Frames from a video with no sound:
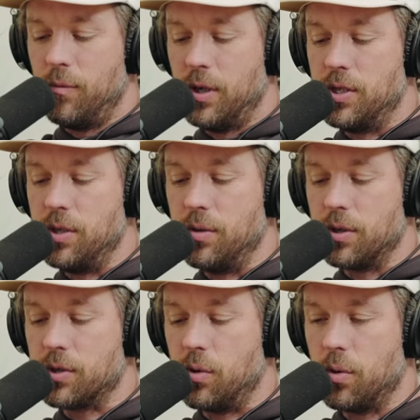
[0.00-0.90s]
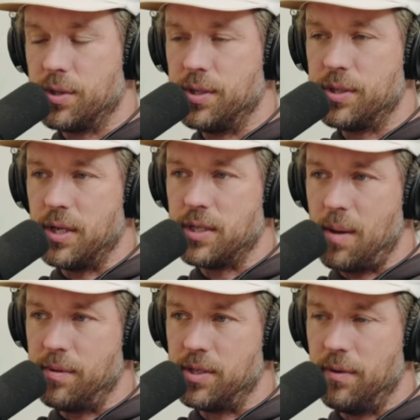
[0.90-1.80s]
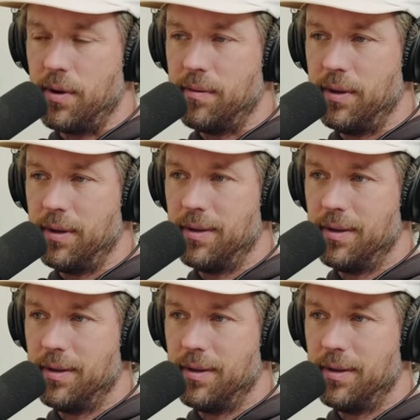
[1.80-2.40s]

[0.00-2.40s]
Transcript: we could do there's a course in St. Thomas. Have you heard of it?